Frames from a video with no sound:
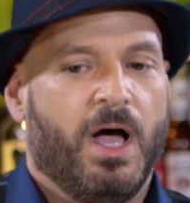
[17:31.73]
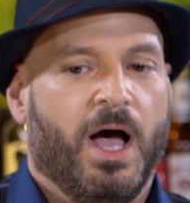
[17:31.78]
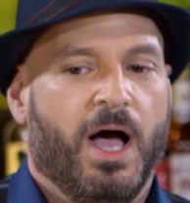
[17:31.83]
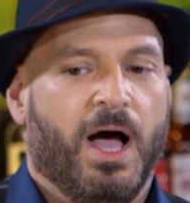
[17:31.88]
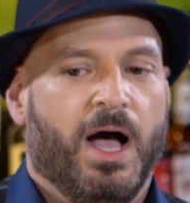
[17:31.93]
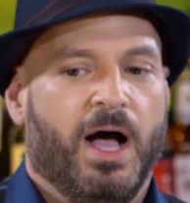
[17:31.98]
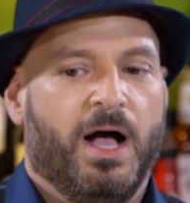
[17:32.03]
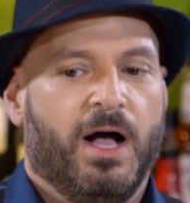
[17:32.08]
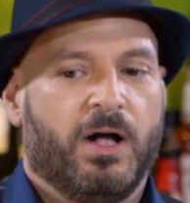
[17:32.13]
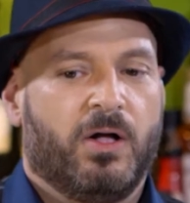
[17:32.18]

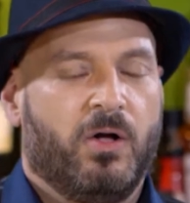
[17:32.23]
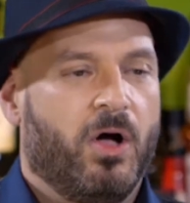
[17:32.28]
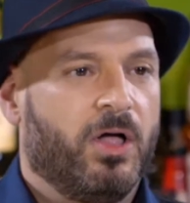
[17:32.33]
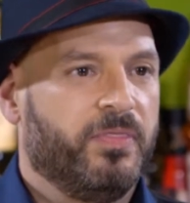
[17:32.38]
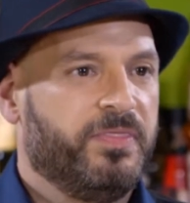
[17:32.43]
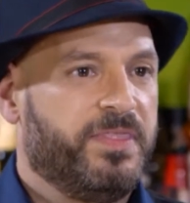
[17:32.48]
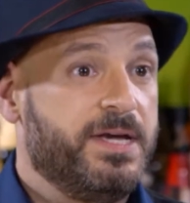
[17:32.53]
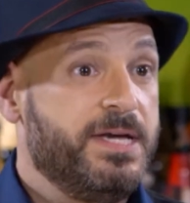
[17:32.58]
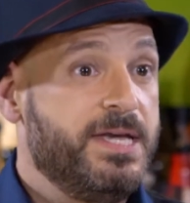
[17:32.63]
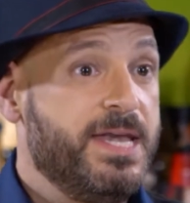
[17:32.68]
uh,
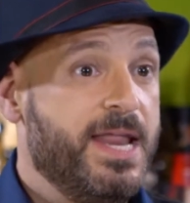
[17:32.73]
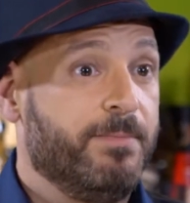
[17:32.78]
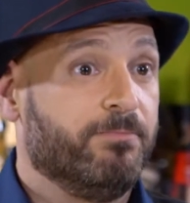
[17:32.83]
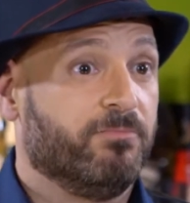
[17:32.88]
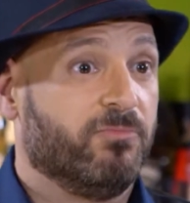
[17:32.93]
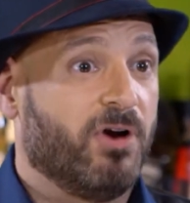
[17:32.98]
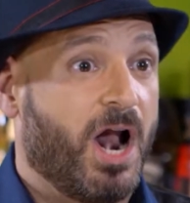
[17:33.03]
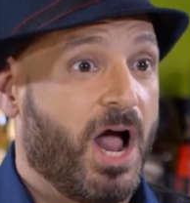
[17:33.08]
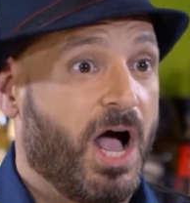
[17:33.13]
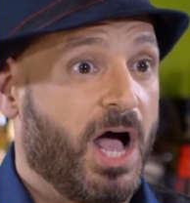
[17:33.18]
called the
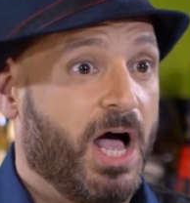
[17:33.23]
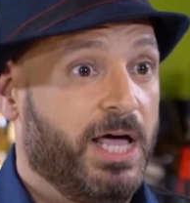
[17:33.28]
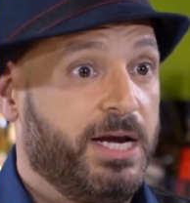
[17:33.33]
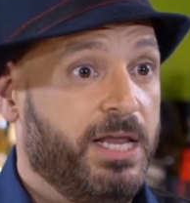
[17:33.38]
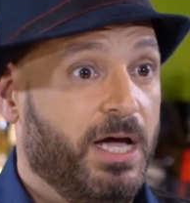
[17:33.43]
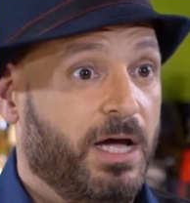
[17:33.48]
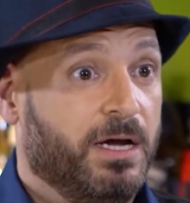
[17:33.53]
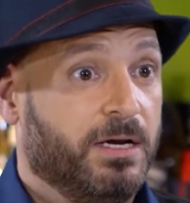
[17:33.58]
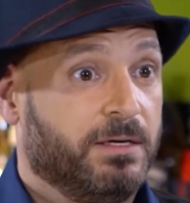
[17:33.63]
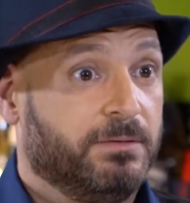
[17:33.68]

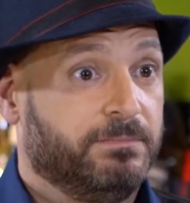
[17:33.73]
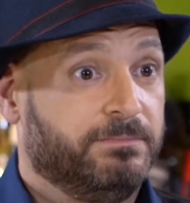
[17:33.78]
Nimrod.